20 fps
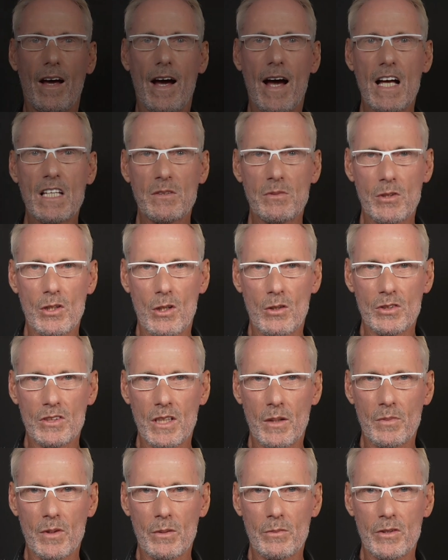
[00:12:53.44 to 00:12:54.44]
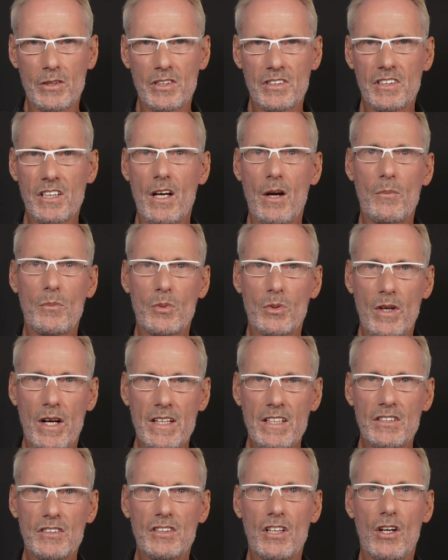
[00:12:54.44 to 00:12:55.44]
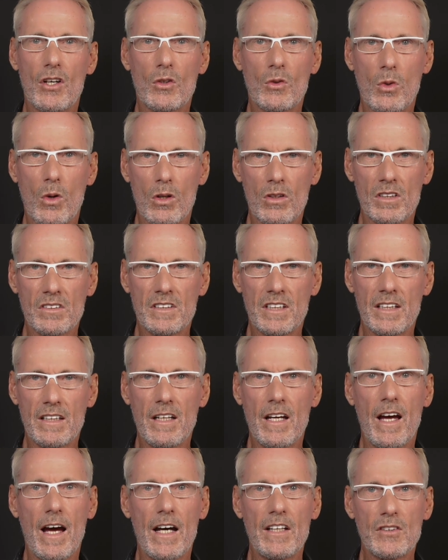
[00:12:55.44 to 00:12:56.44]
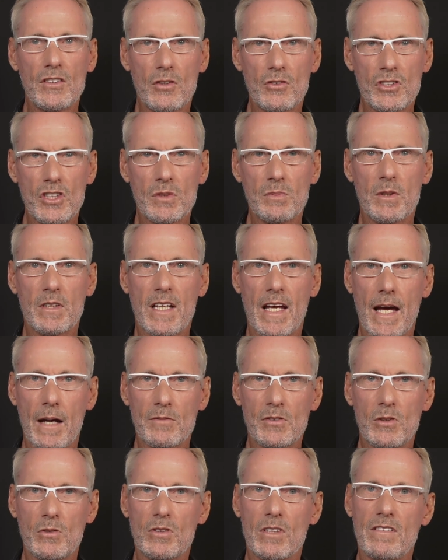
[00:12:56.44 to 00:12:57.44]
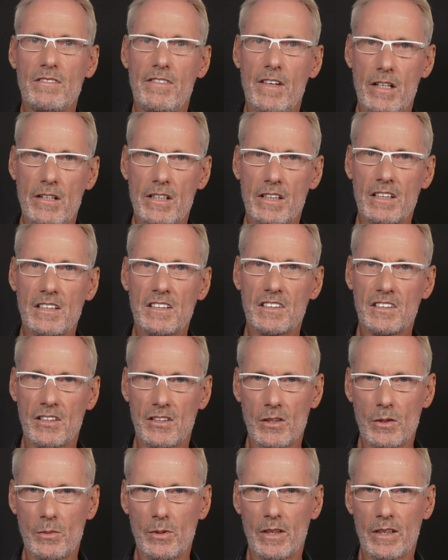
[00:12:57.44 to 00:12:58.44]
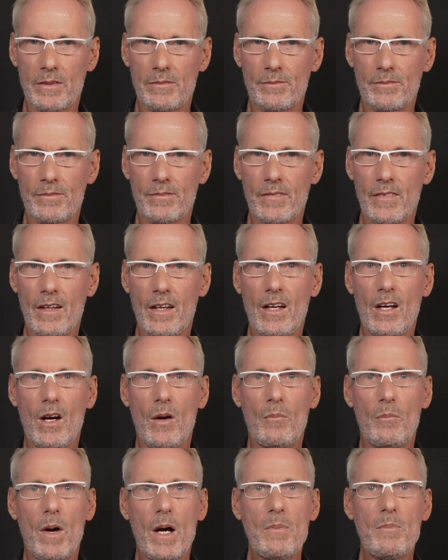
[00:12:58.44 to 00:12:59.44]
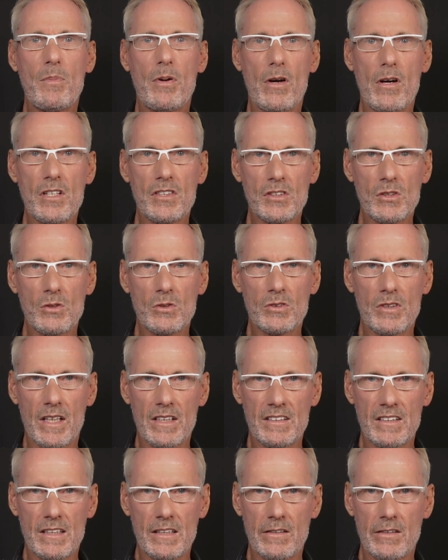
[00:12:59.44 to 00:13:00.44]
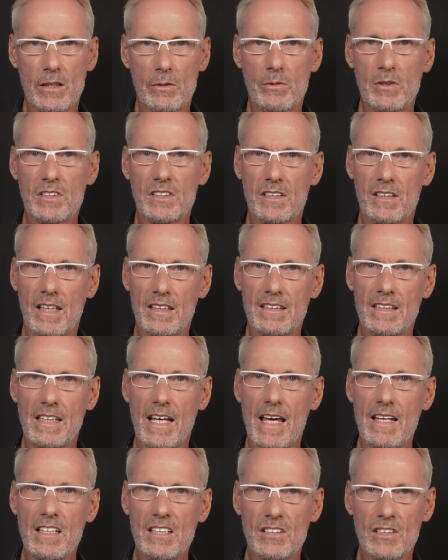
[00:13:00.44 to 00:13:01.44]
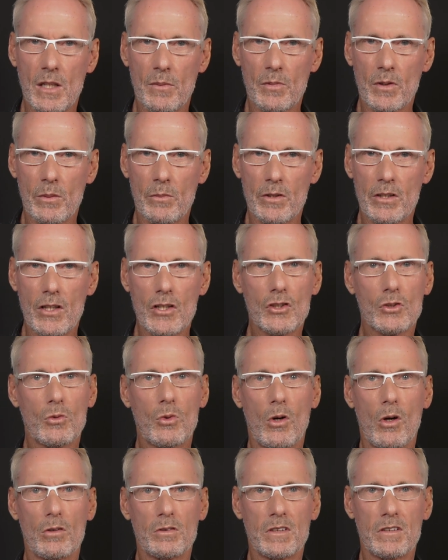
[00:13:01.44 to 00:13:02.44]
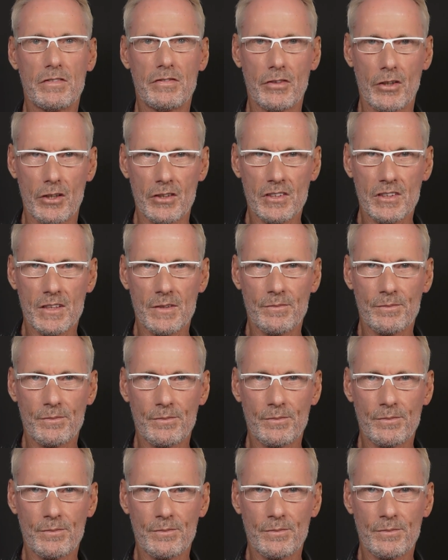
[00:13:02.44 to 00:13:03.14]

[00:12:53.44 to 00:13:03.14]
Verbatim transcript: As with all supplements, price, quality and dosage per capsule can vary considerably. My personal criteria when selecting any supplement is quality first.